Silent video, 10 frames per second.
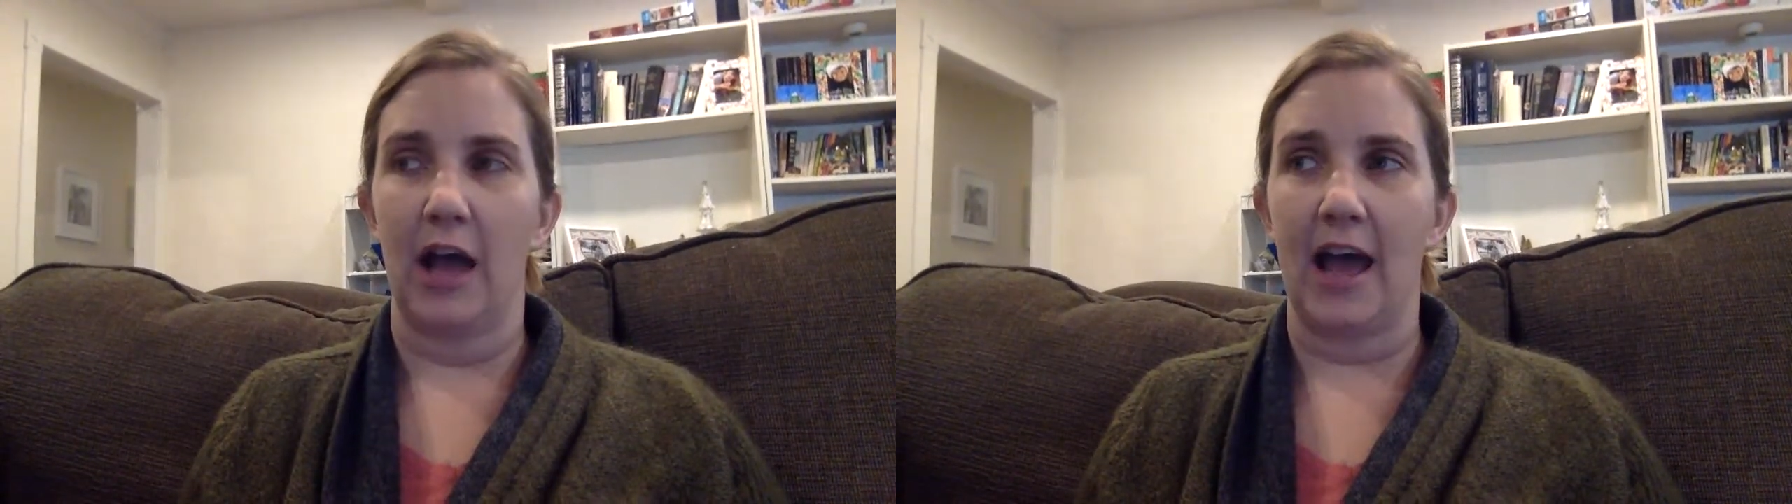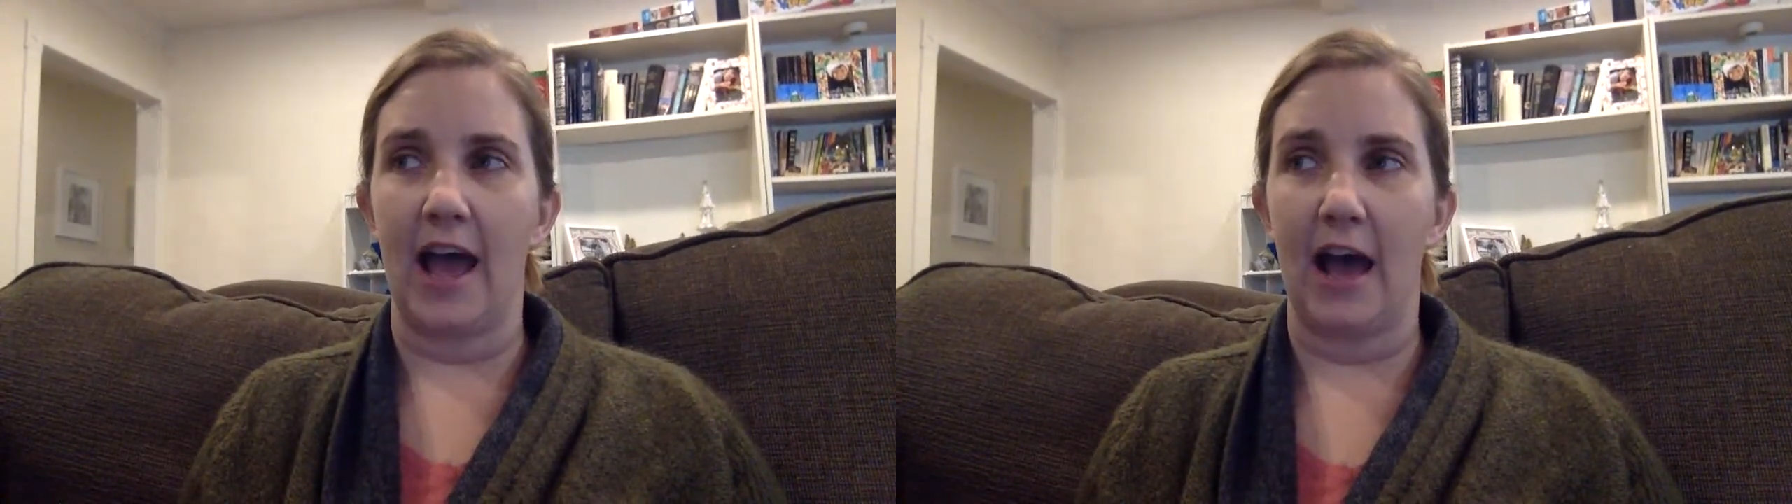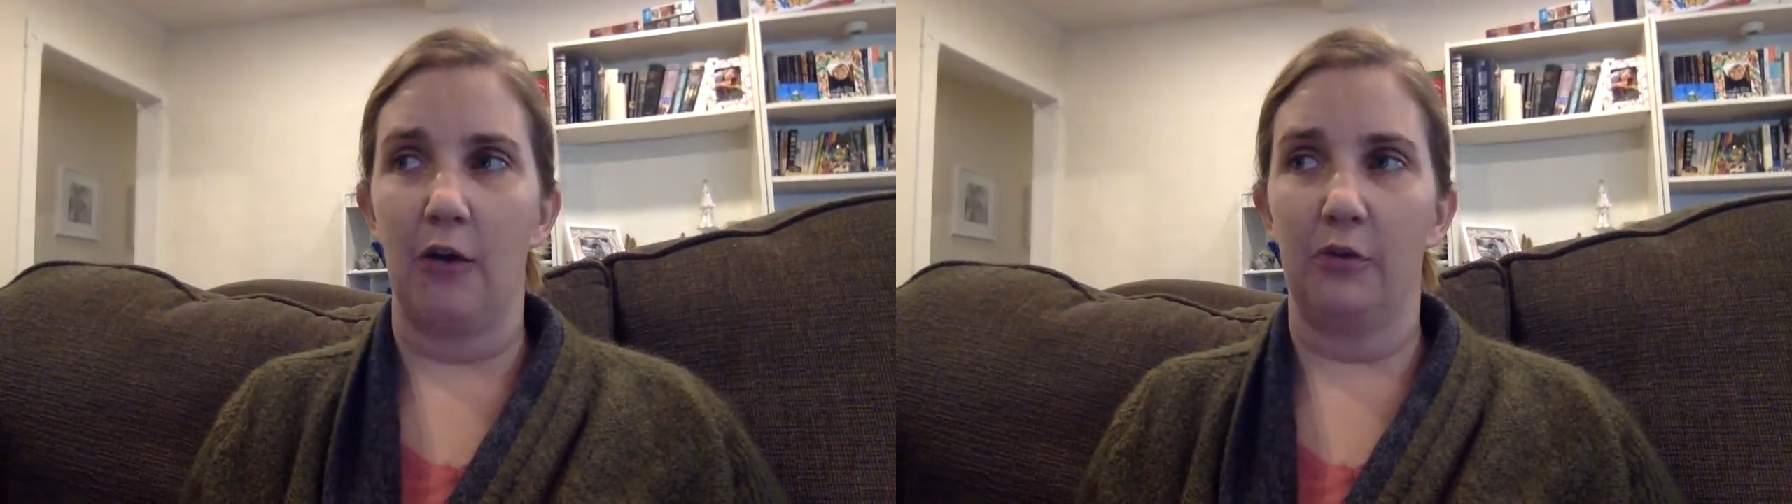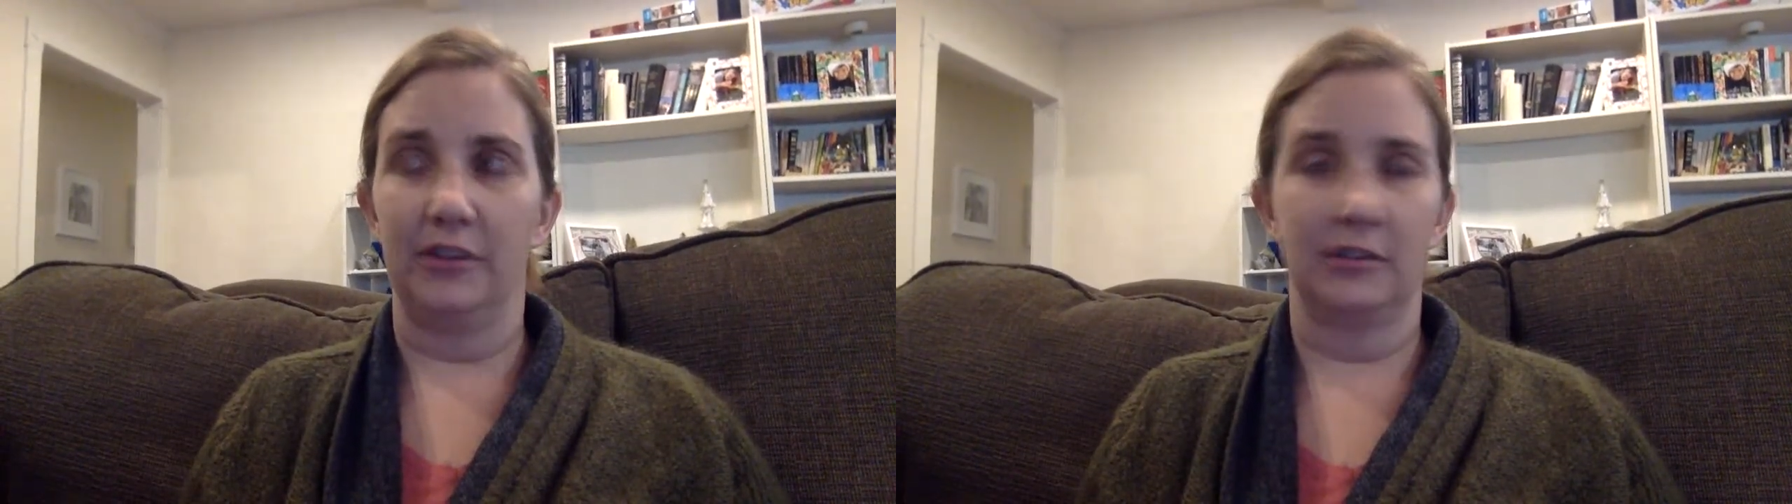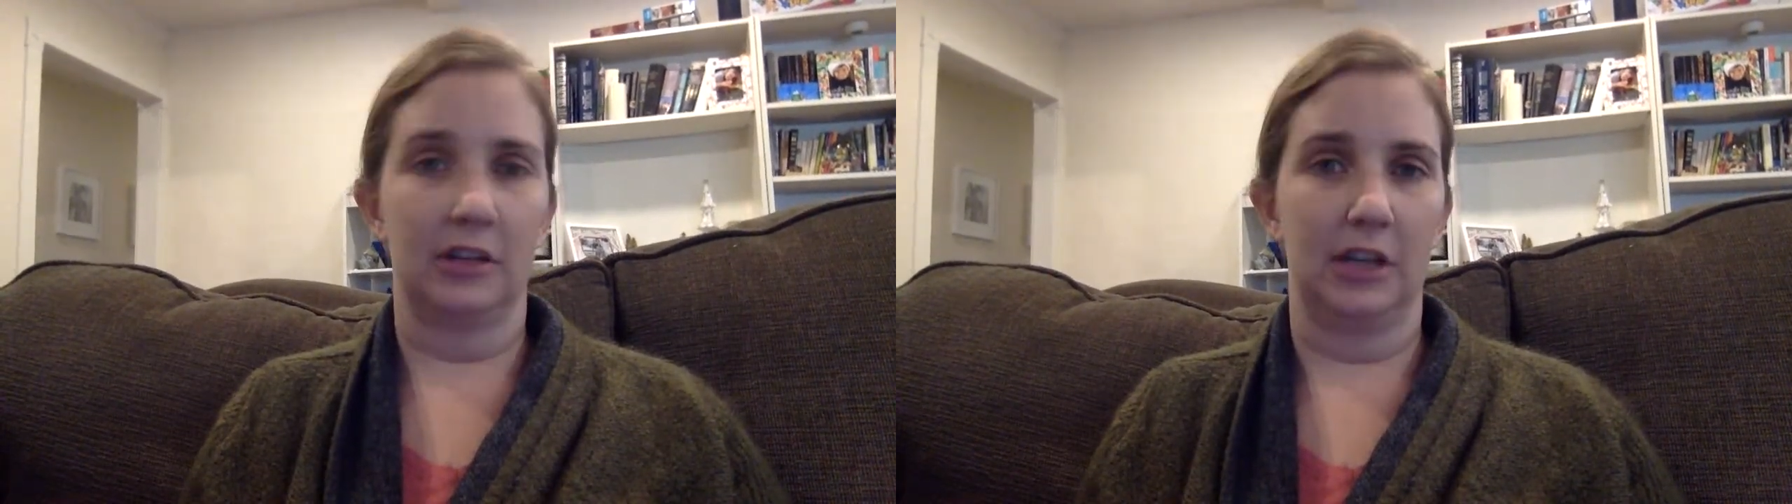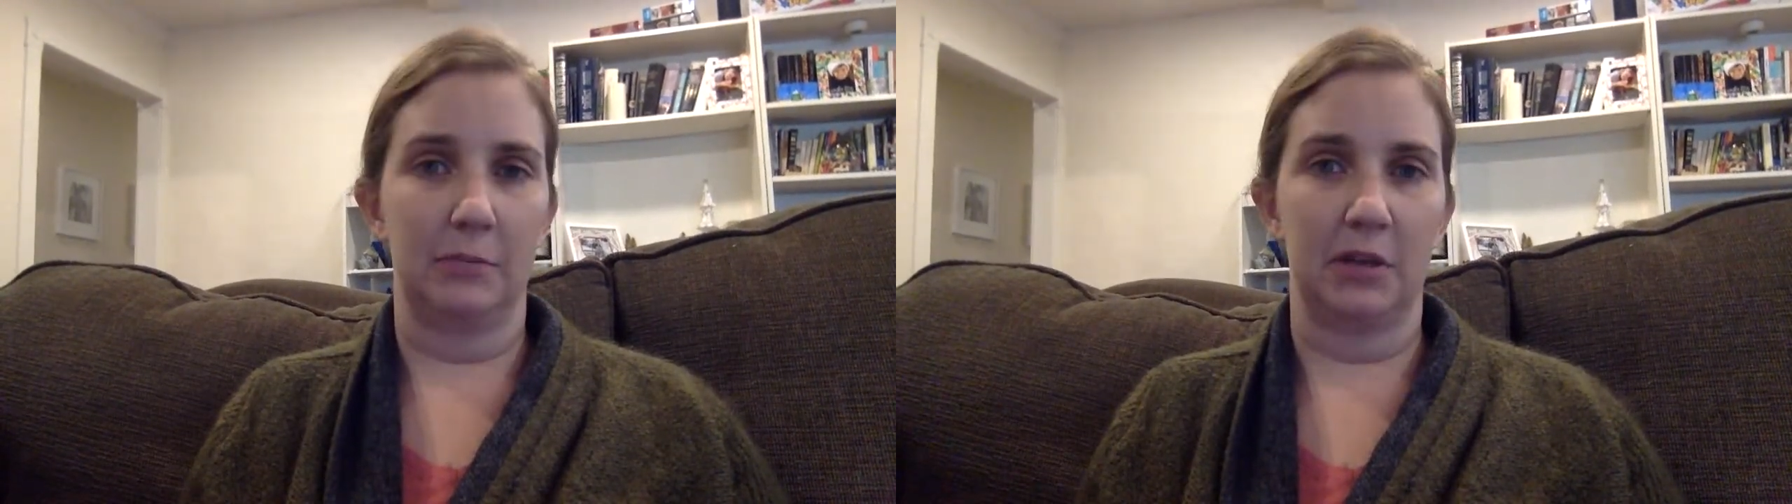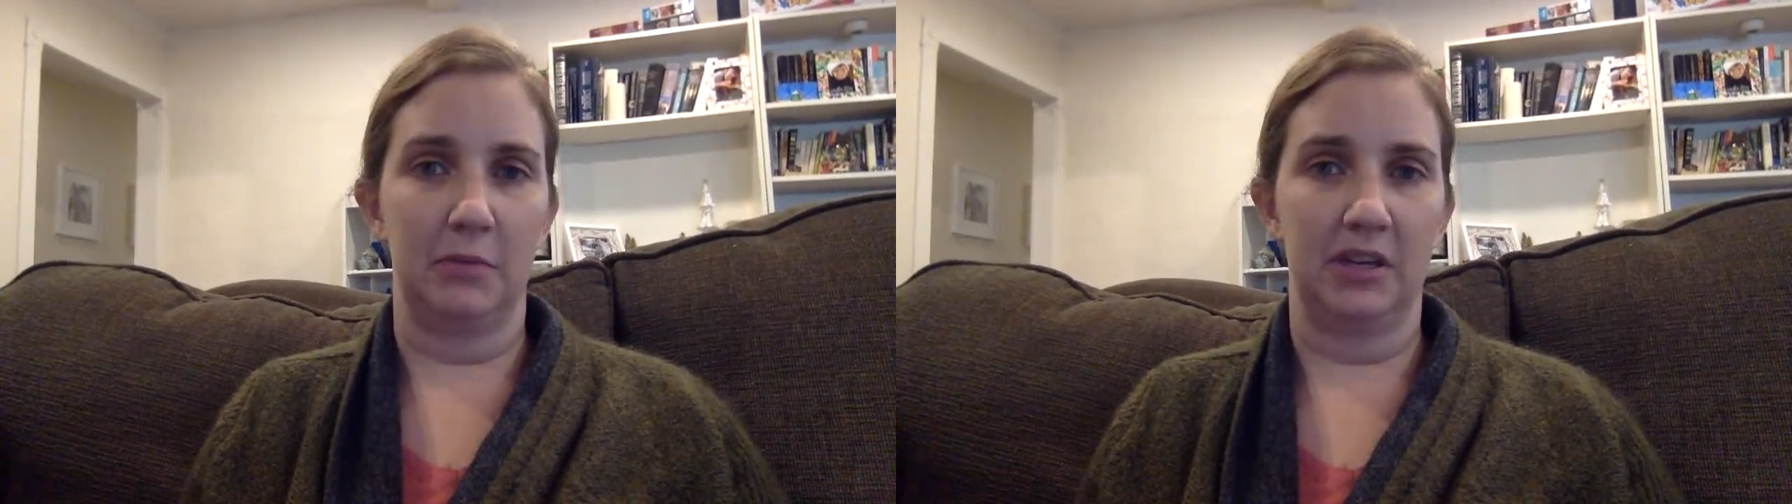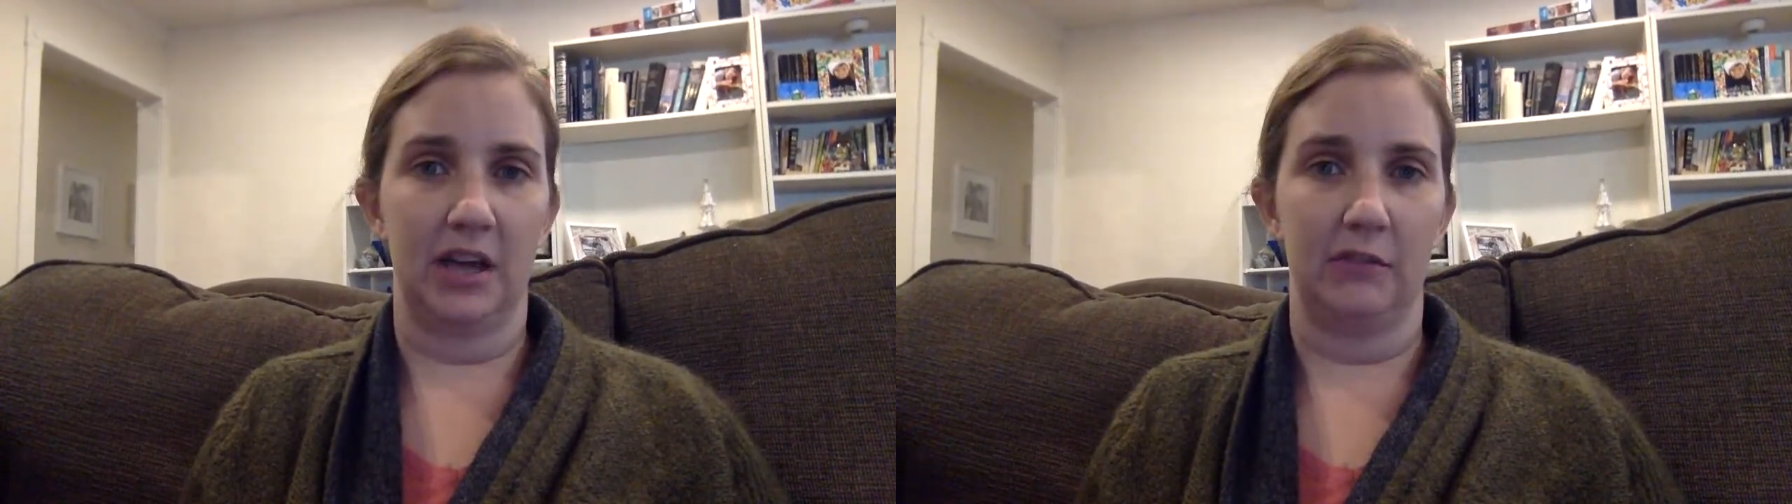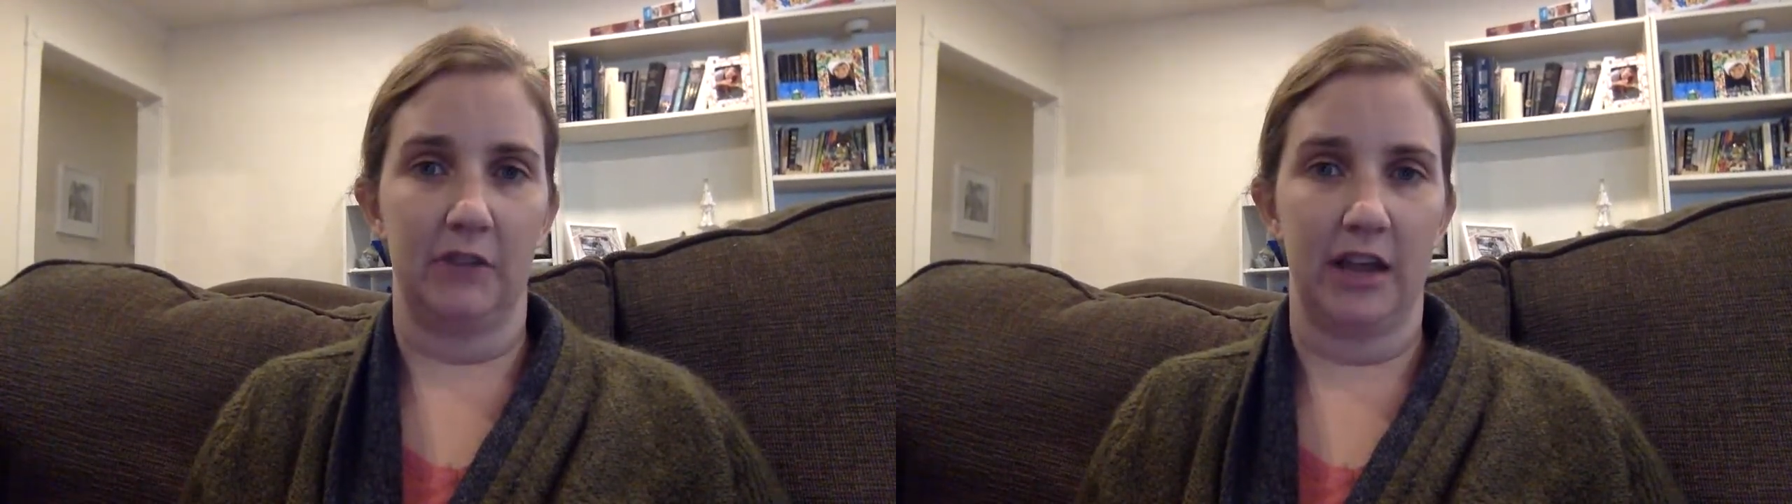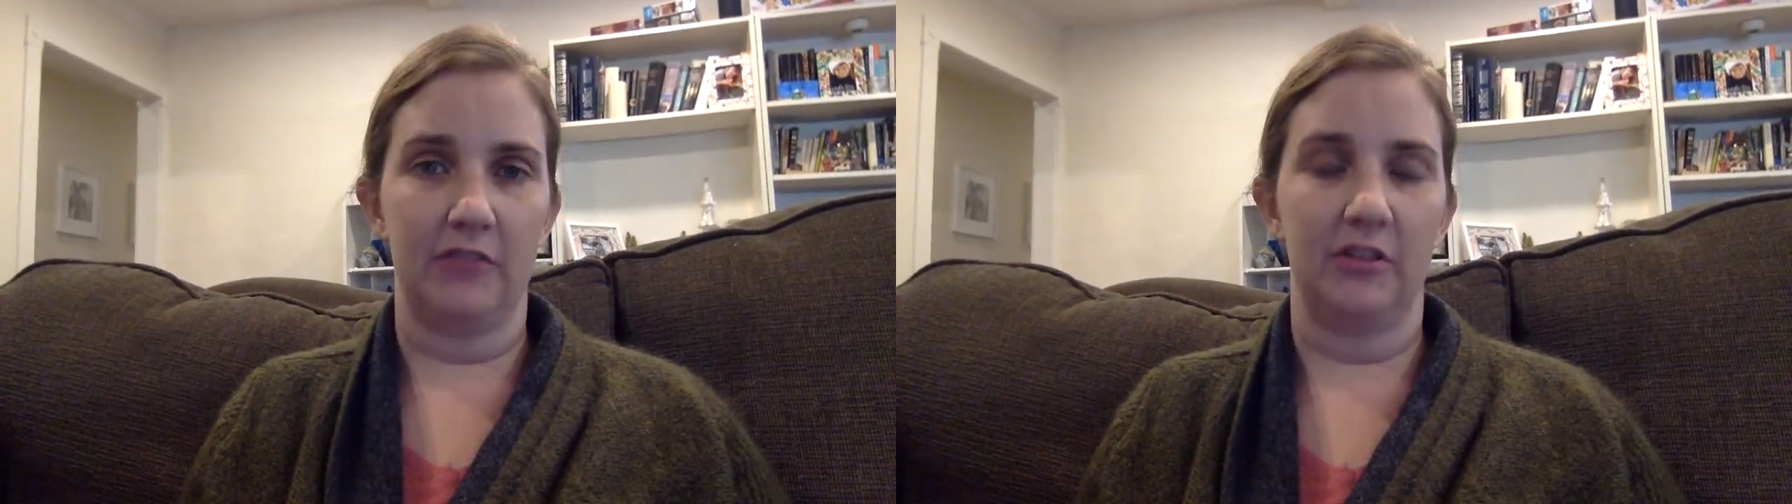how this cleanup can be done, right?